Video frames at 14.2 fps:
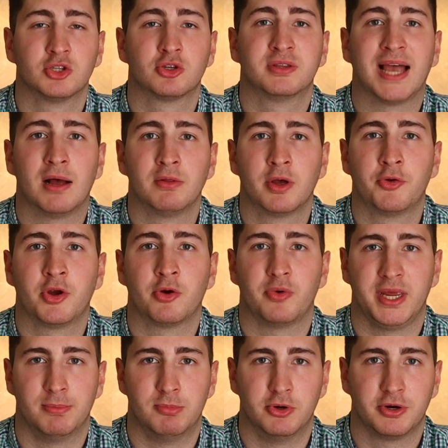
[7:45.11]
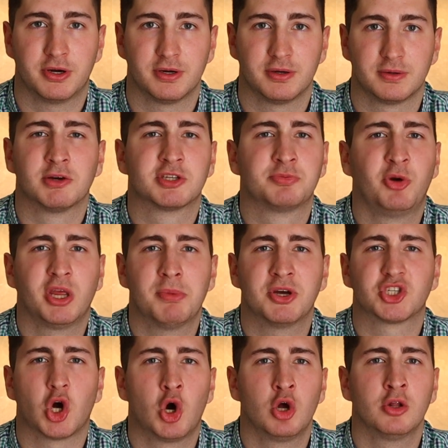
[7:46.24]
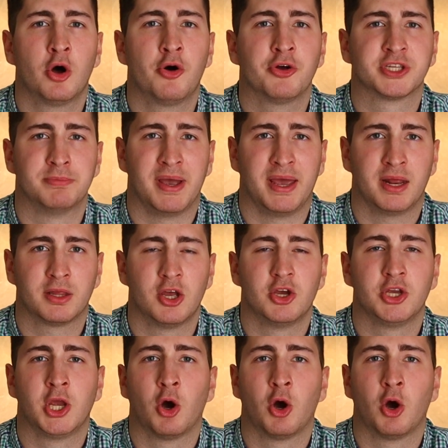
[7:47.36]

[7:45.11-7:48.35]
to download your ebook. So it's pretty much all automated.